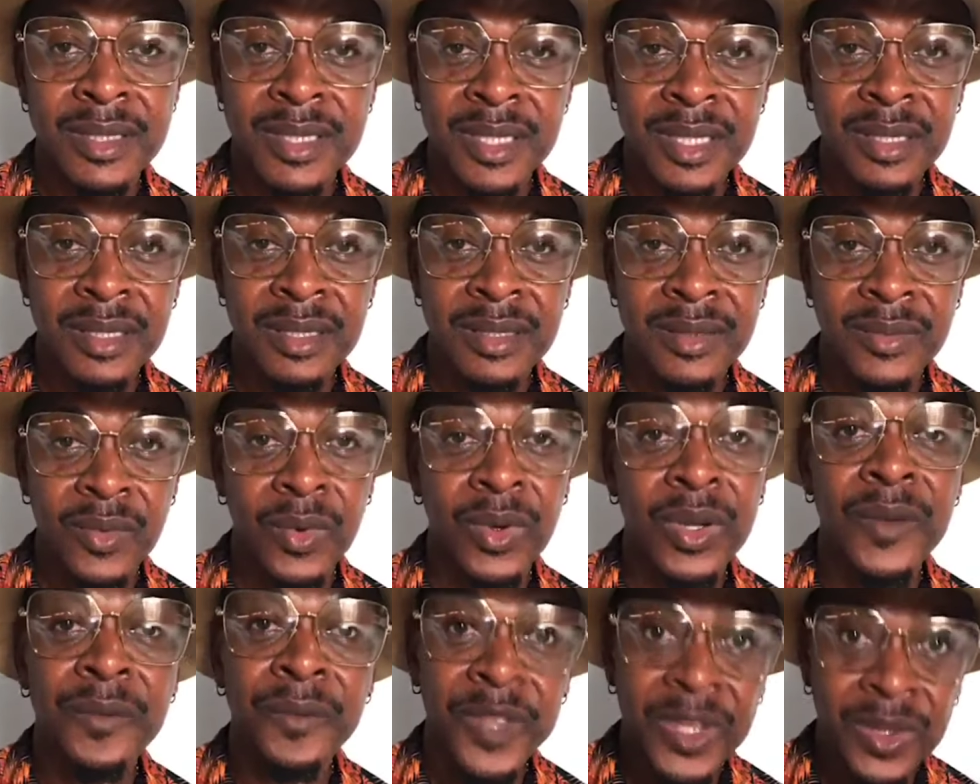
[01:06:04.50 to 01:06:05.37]
You see?
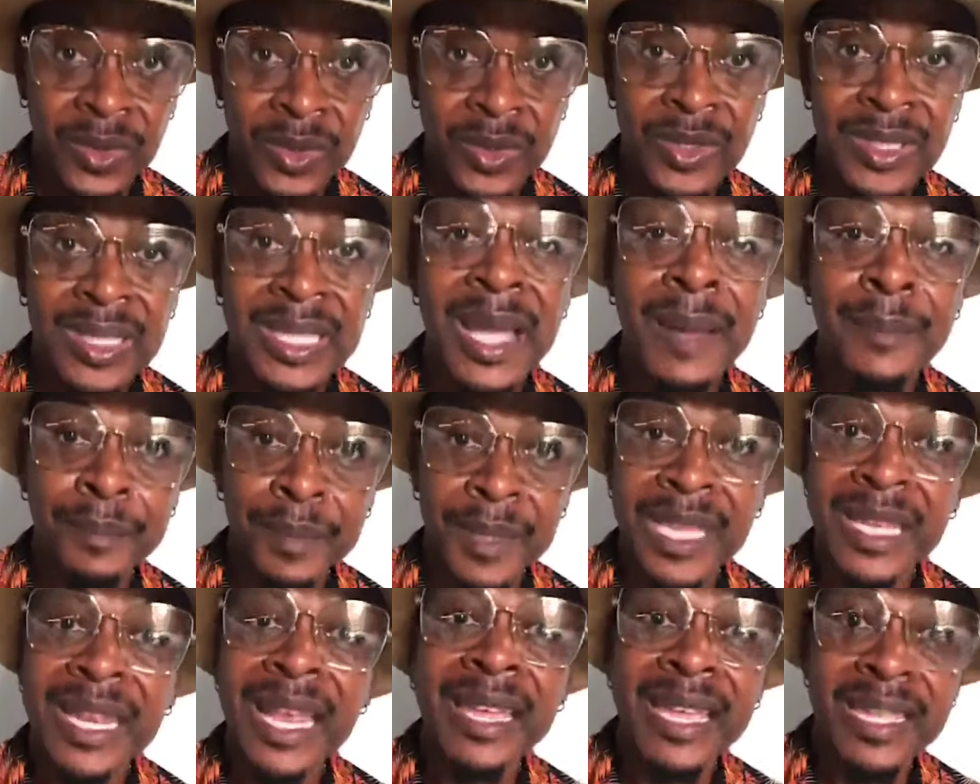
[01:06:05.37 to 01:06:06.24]
One of you
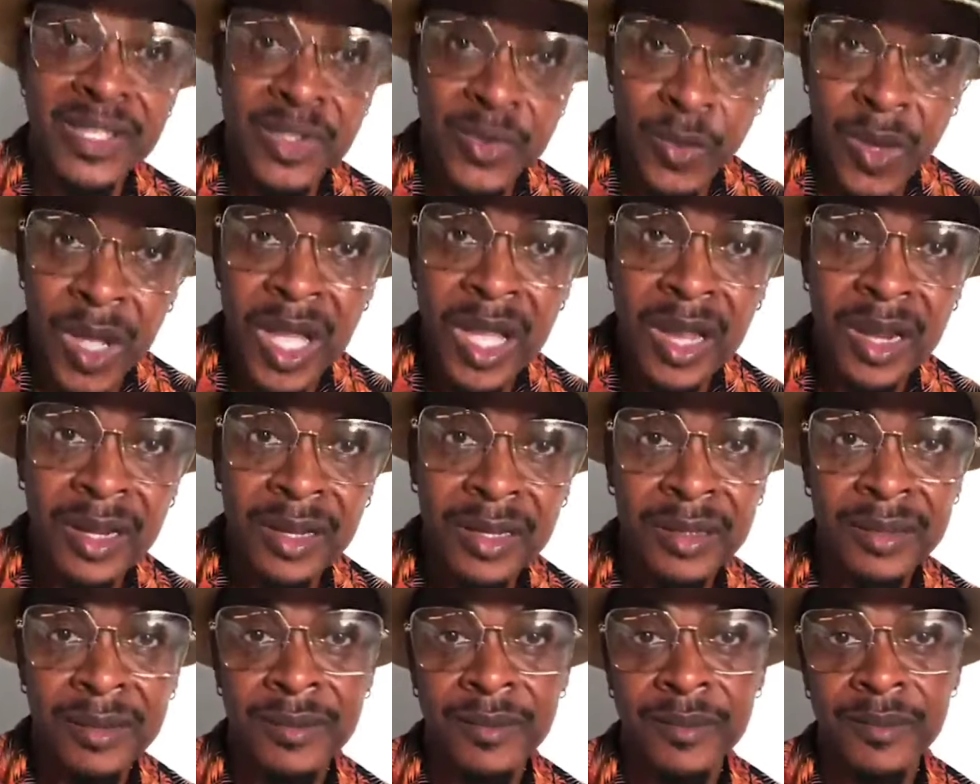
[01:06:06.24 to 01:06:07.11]
campaign against
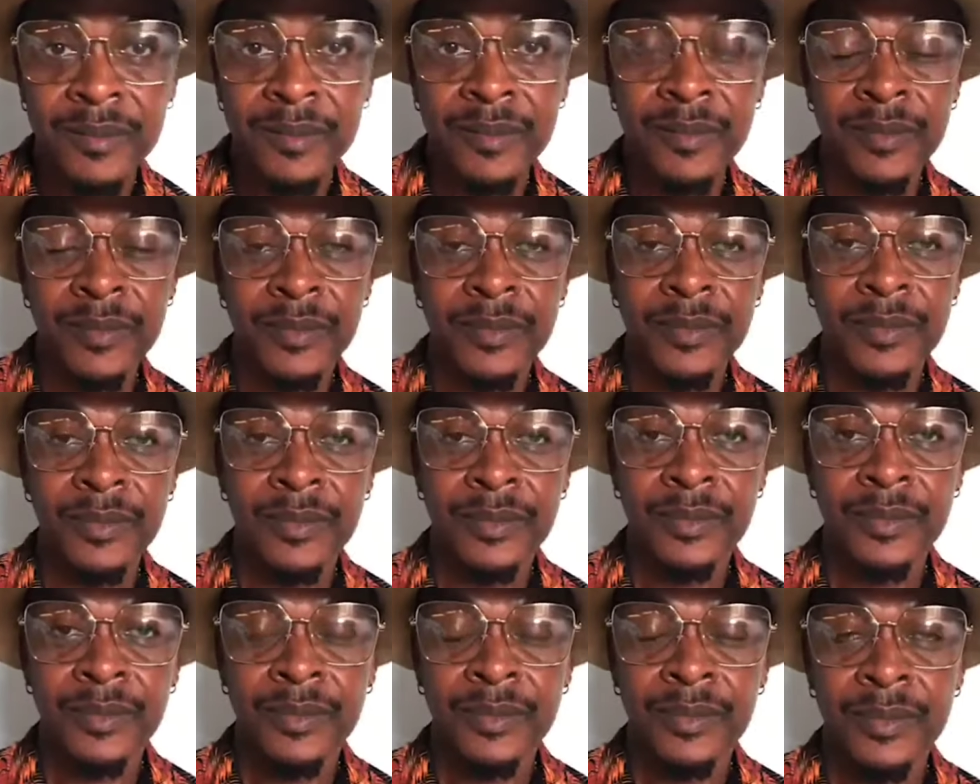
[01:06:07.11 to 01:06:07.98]
war.
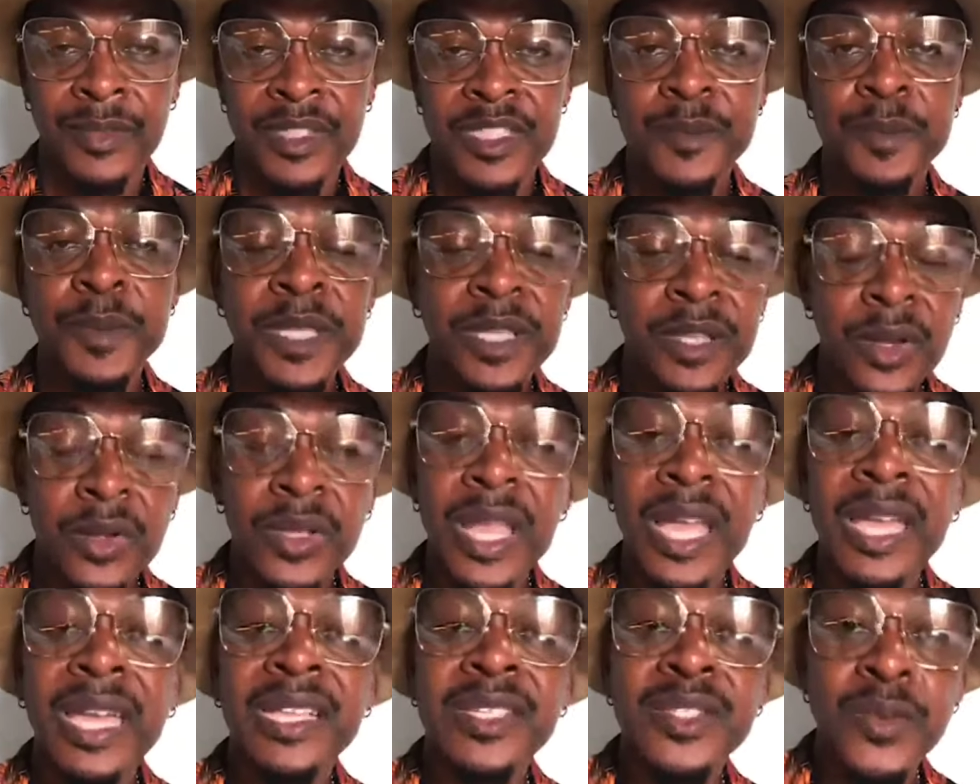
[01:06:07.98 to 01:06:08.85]
Speak
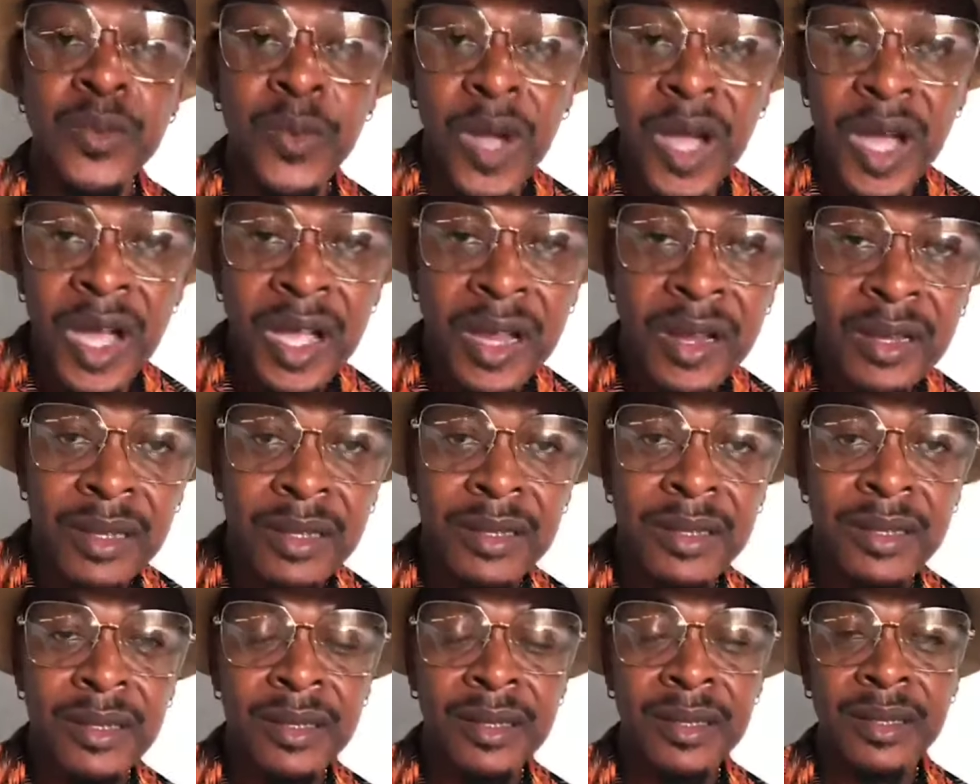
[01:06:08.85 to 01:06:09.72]
out against
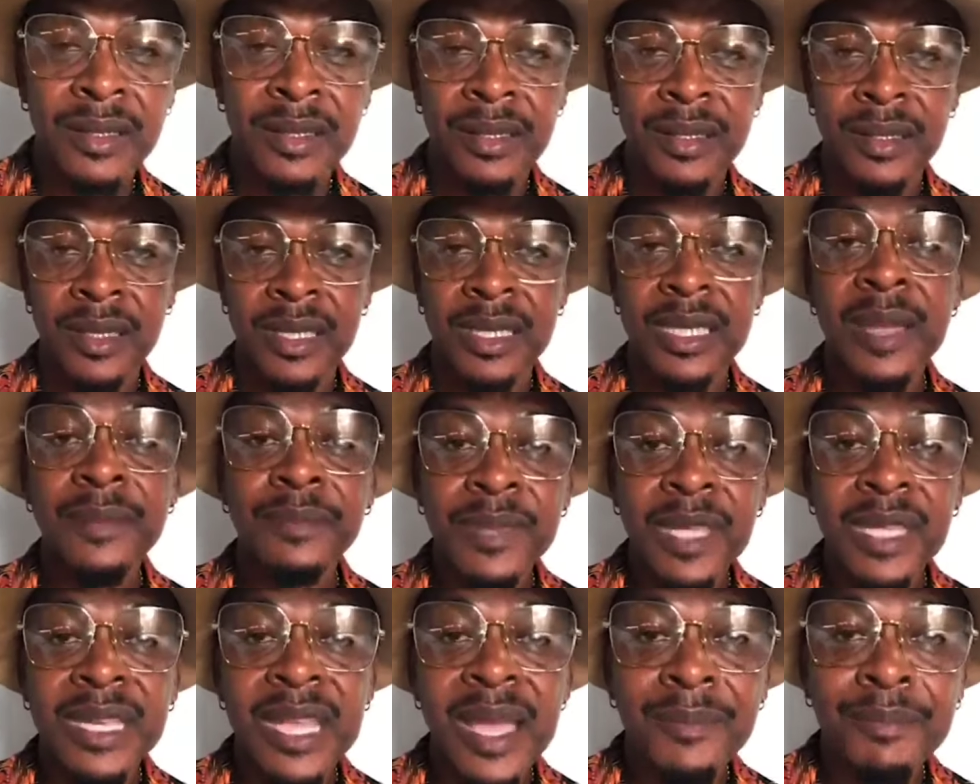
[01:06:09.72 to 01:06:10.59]
war.
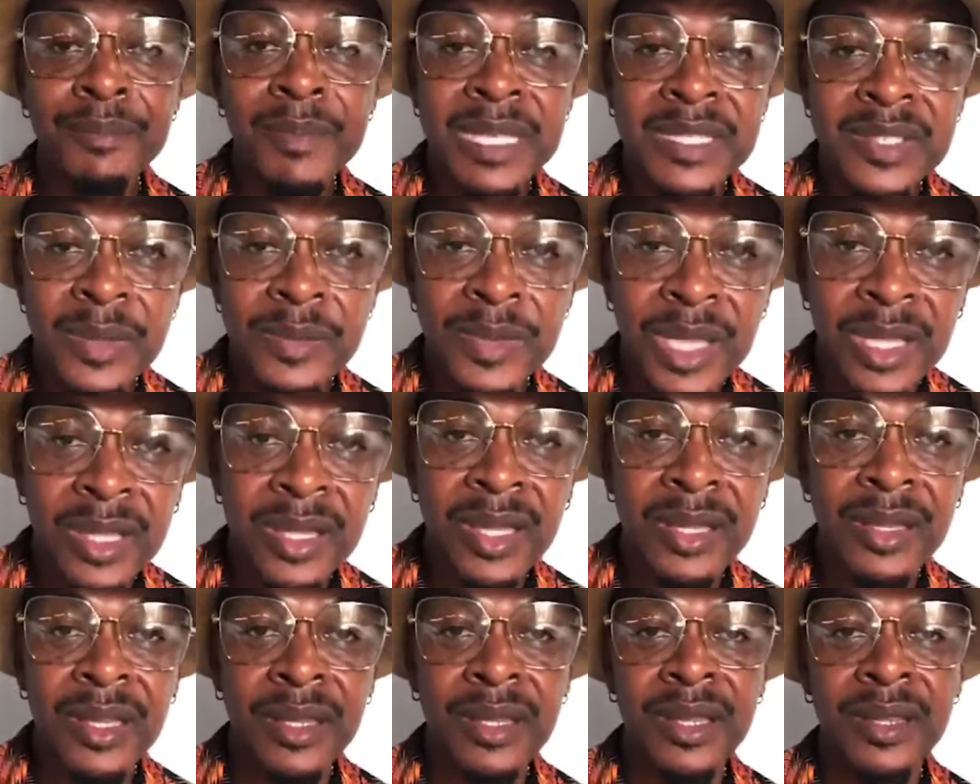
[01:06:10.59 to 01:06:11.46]
Them things that mess up
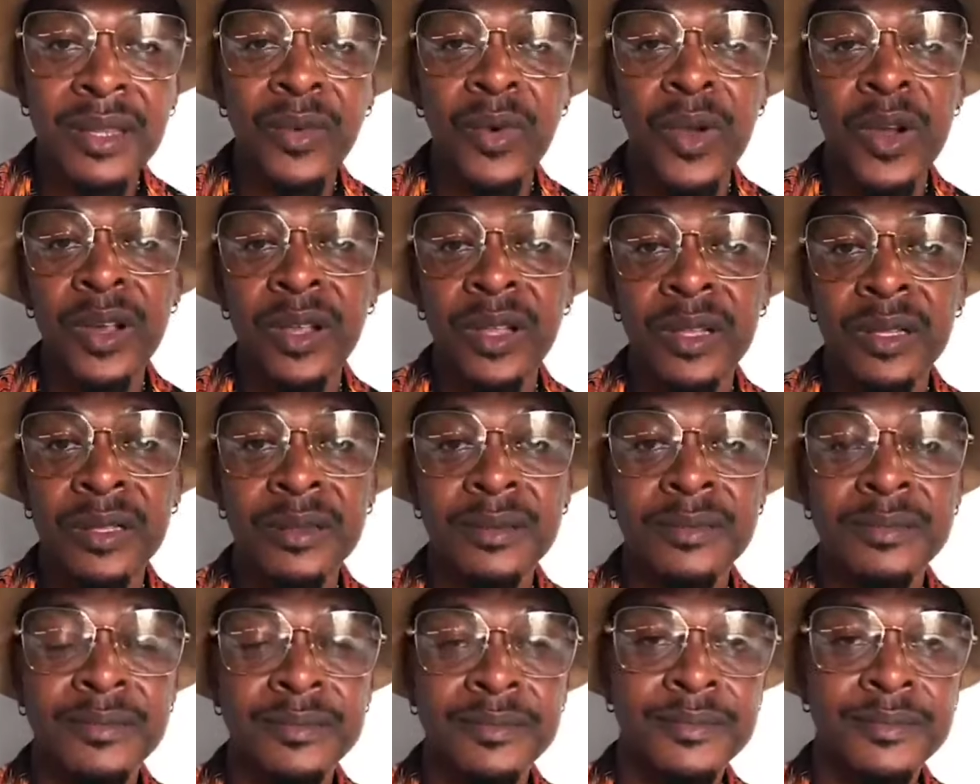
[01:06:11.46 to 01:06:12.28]
the world.